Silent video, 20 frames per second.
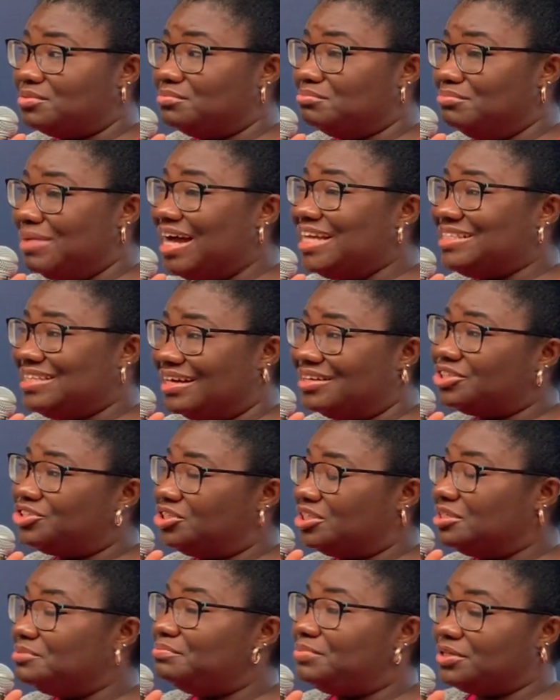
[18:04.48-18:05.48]
might
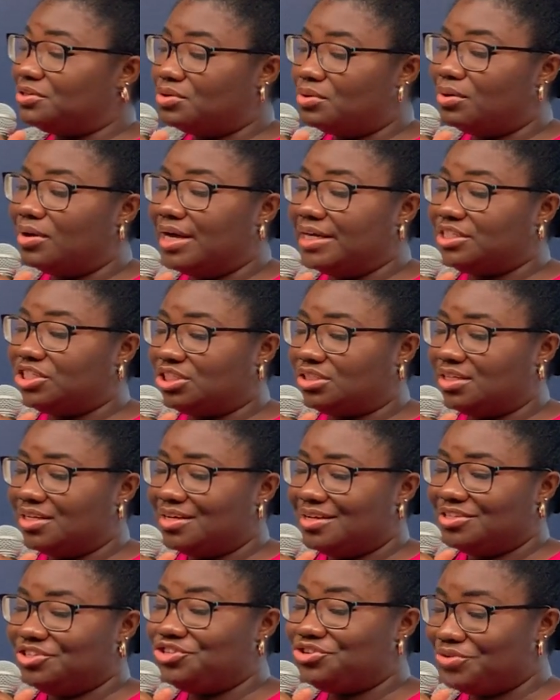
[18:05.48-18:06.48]
actually be quite
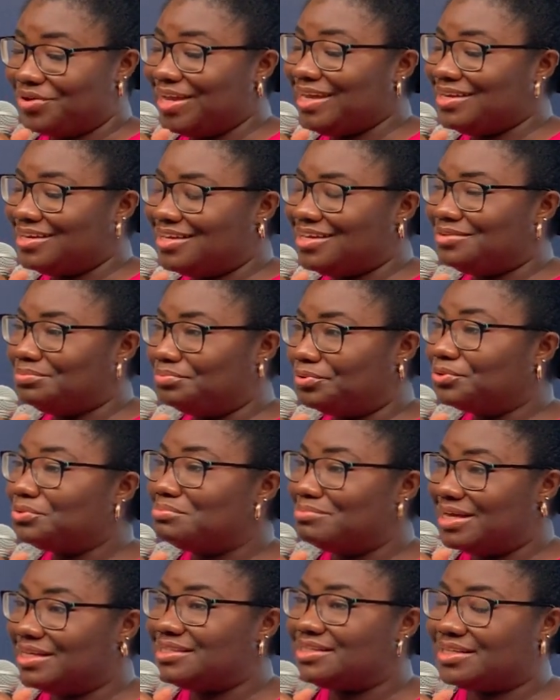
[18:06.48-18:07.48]
draining, both
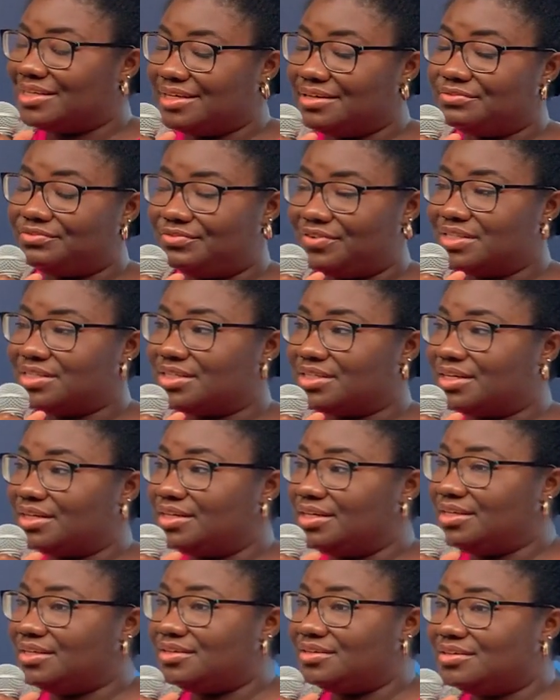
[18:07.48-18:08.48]
mentally and
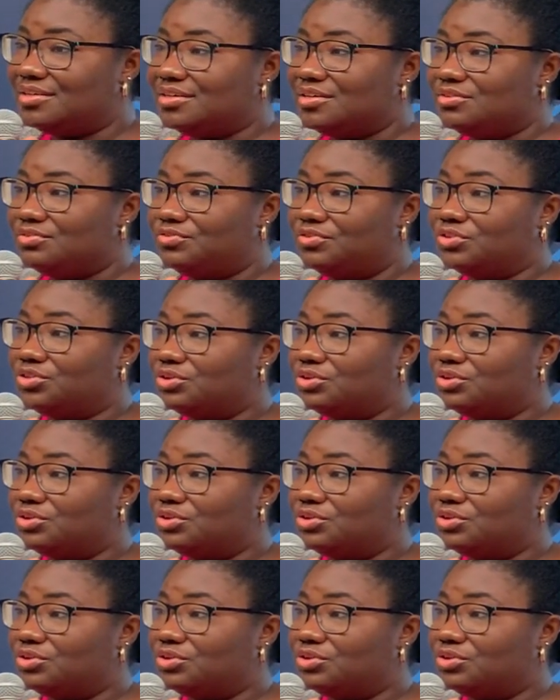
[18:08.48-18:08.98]
physically, for